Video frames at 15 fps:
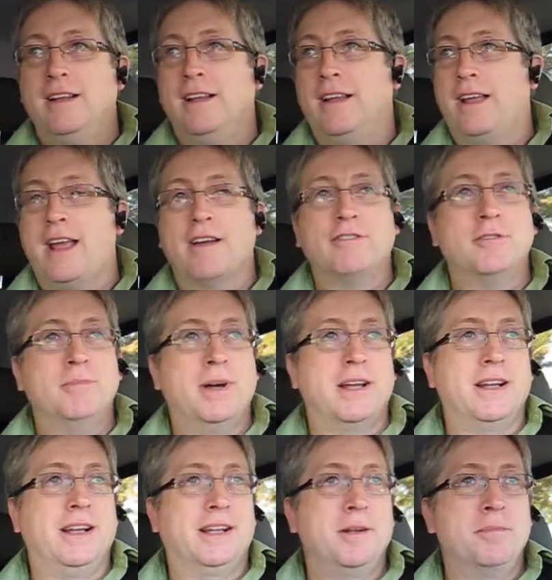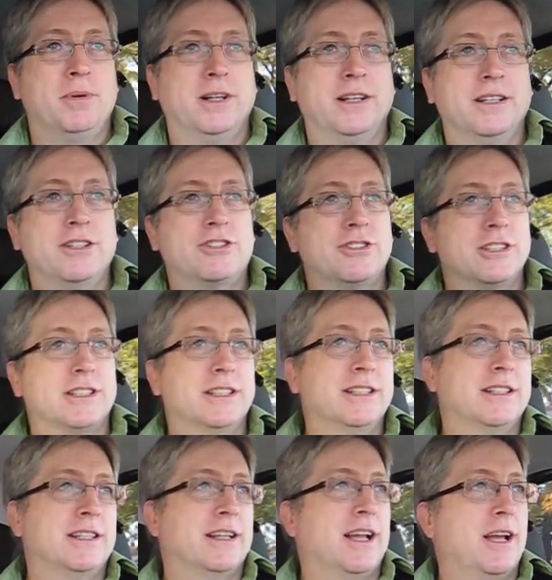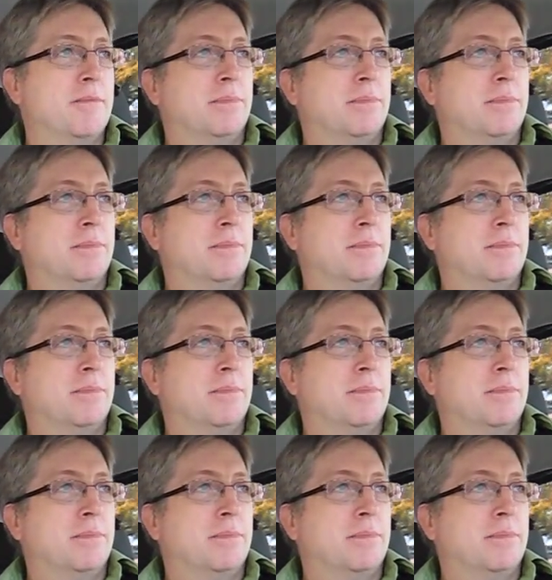Haven't met anybody interesting today,